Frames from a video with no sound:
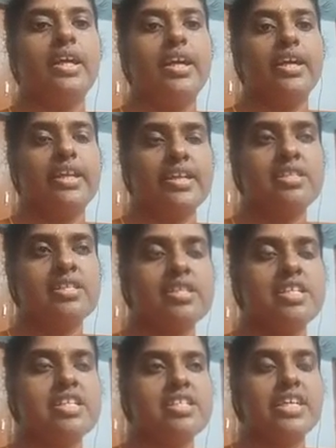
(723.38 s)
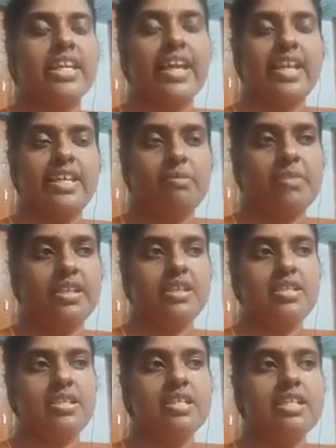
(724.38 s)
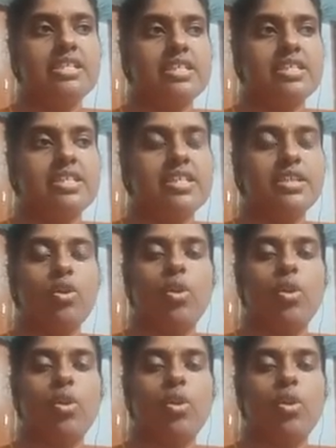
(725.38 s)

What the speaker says: Next is a right method, it is an